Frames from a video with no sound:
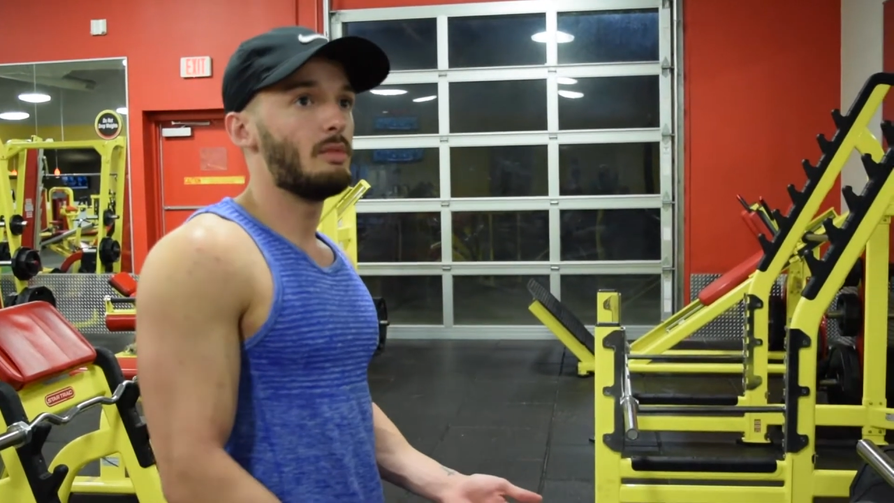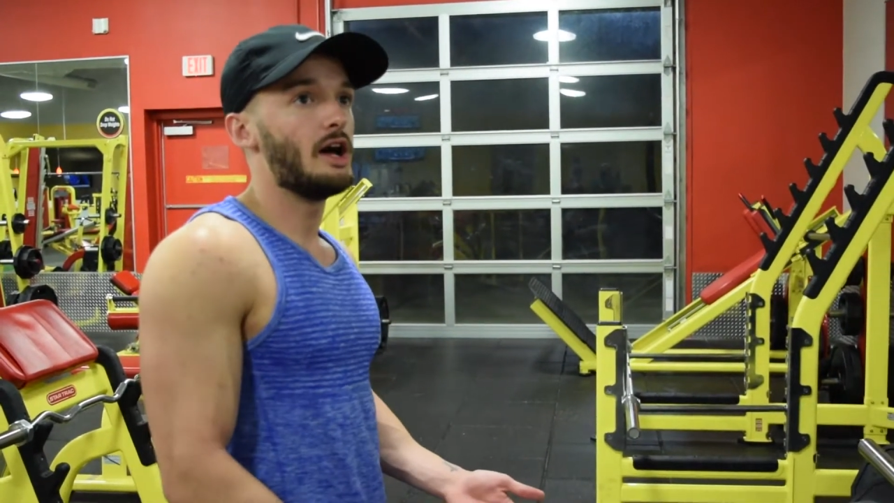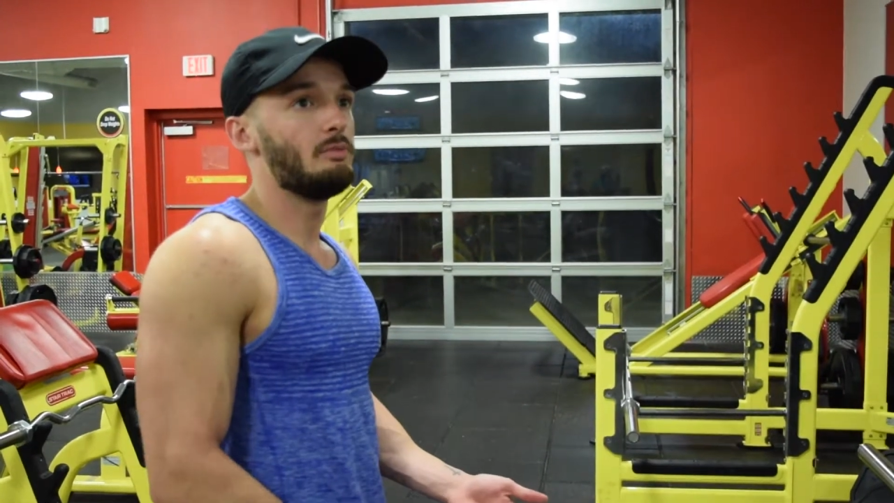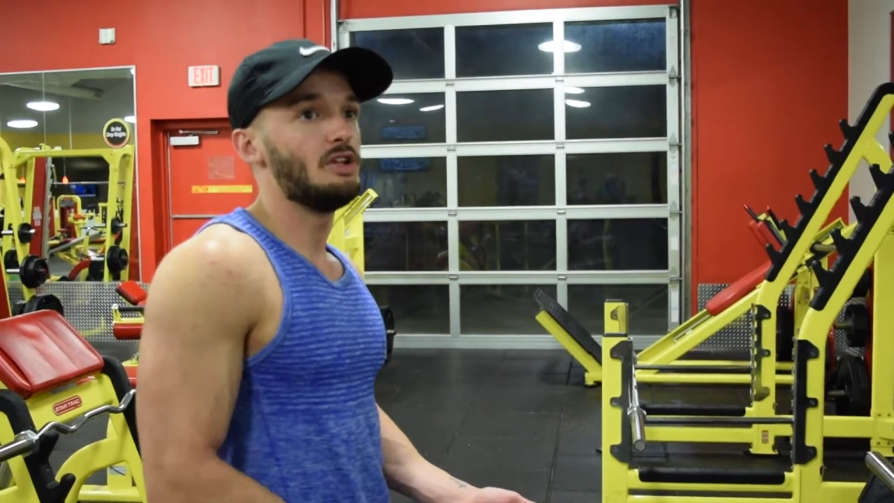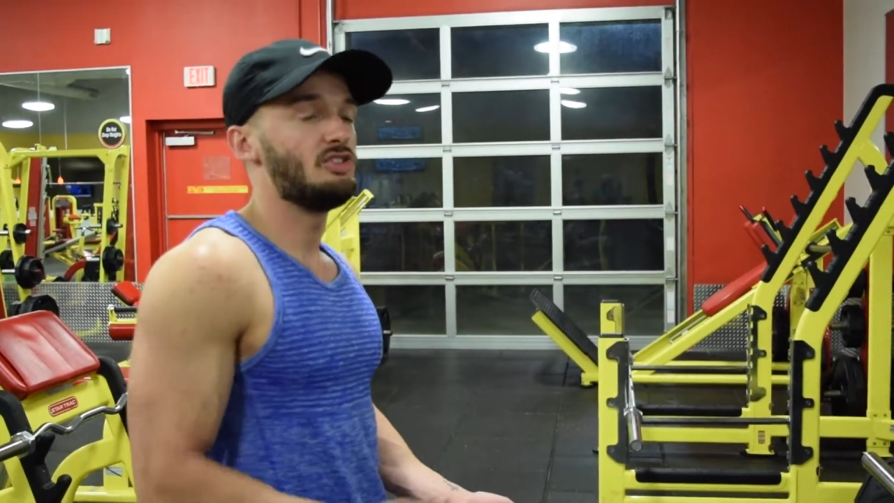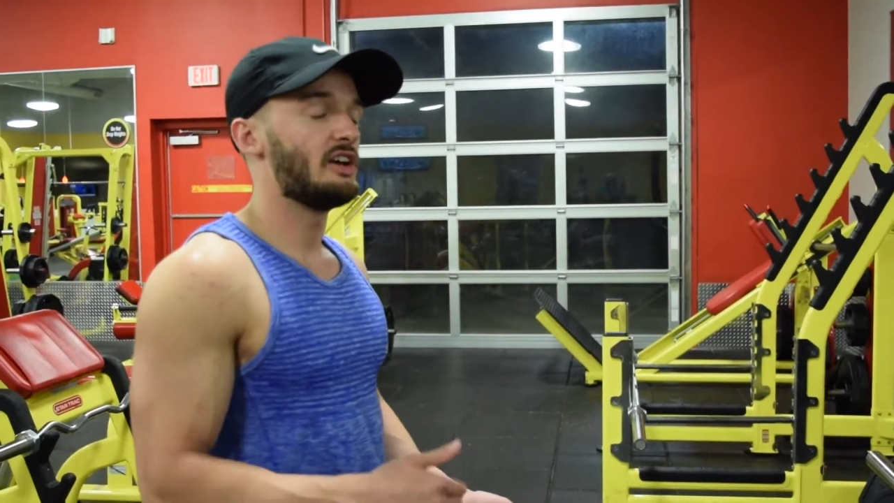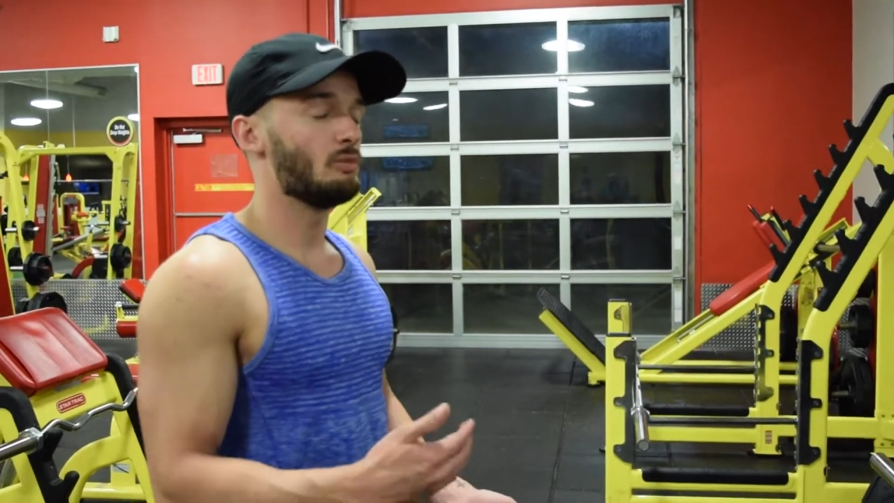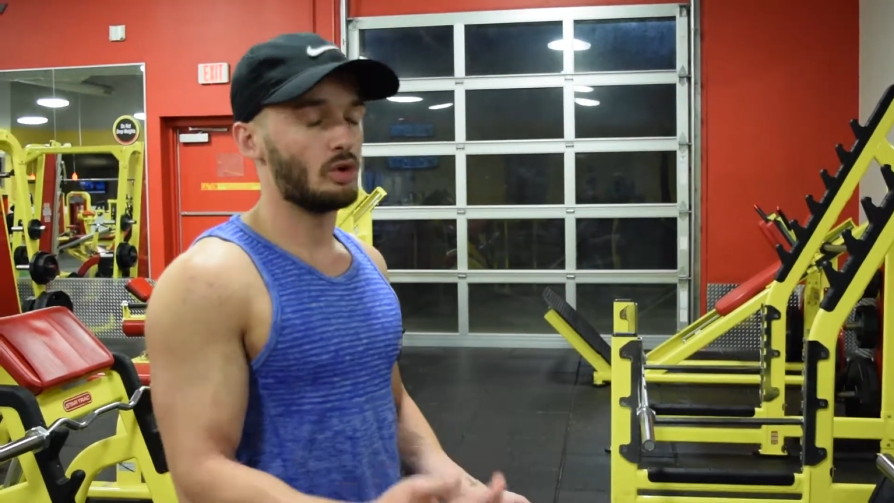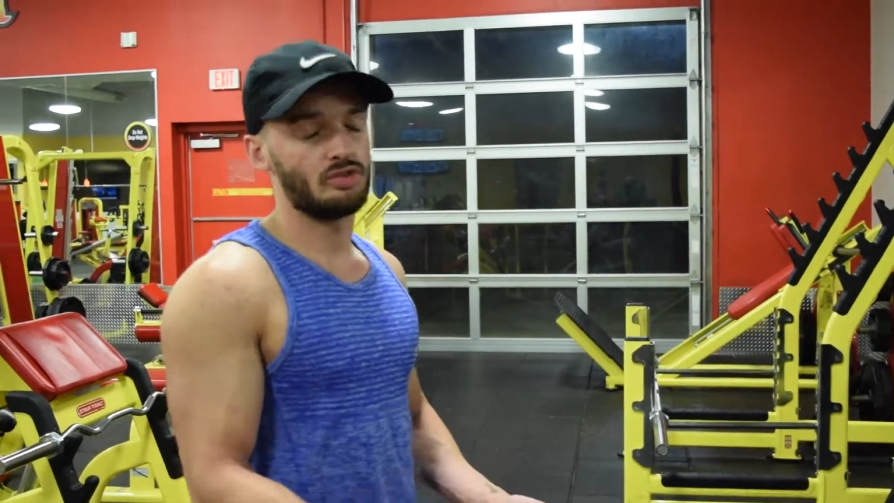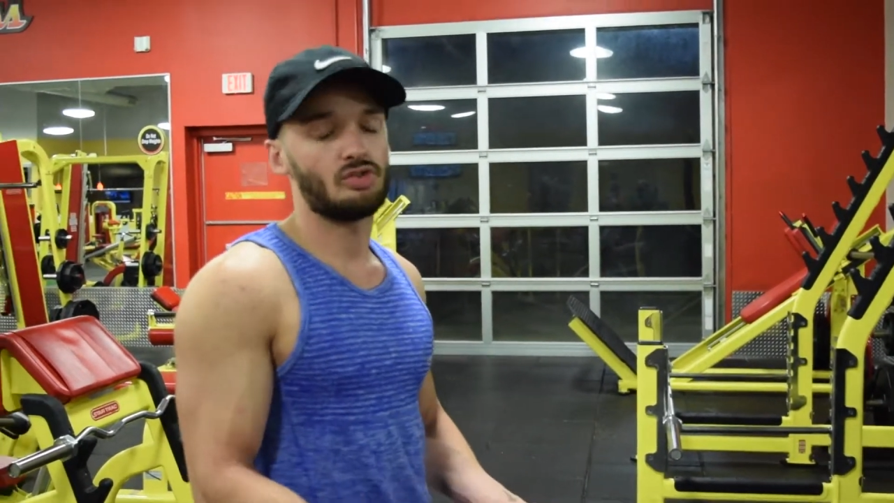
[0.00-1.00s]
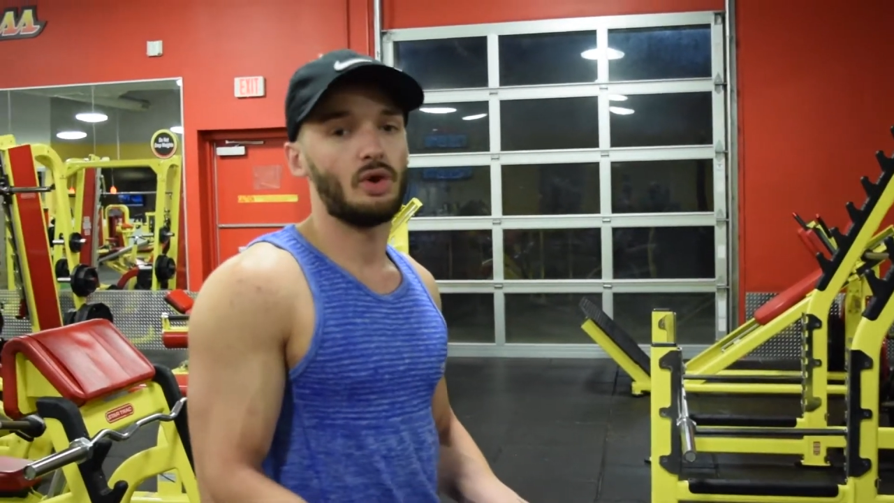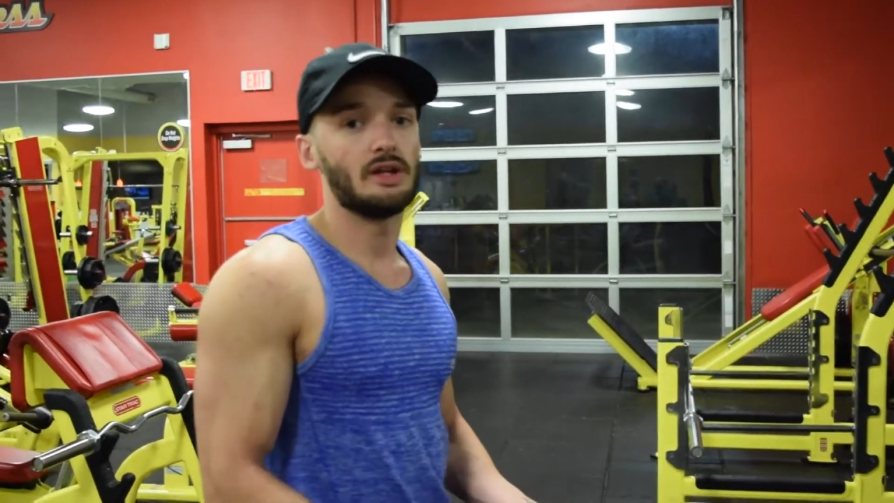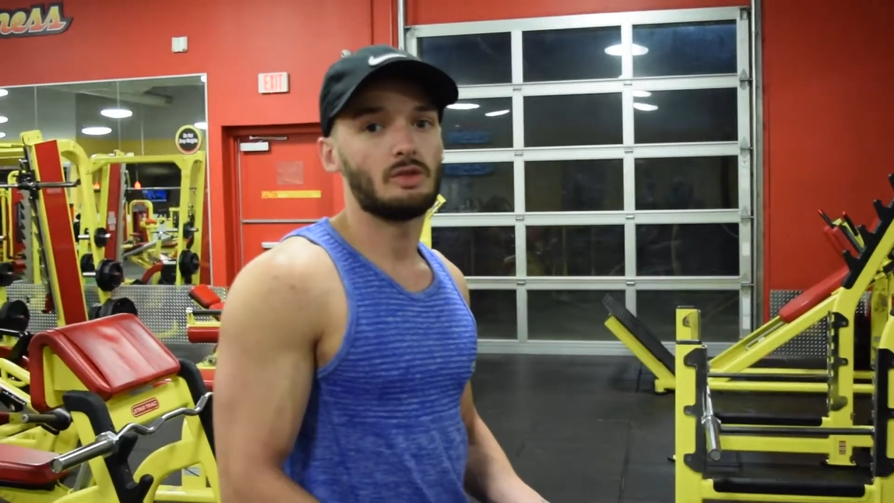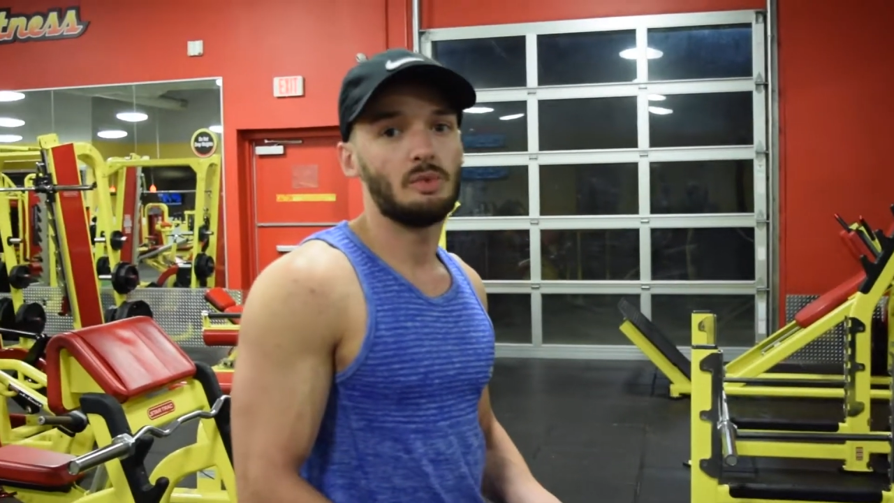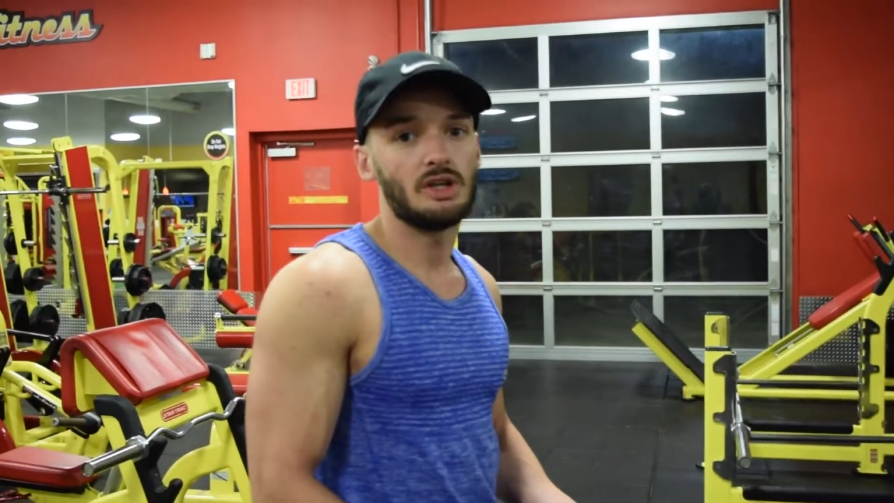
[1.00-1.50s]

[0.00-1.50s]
mind, means you have more strength,